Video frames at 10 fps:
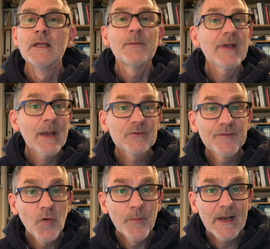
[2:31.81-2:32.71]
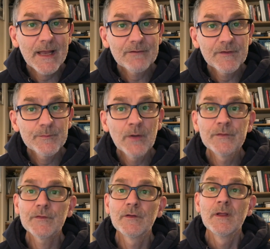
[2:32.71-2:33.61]
being able to formulate a
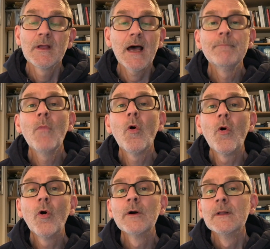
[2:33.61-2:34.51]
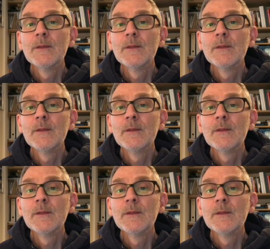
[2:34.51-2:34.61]
response, and more,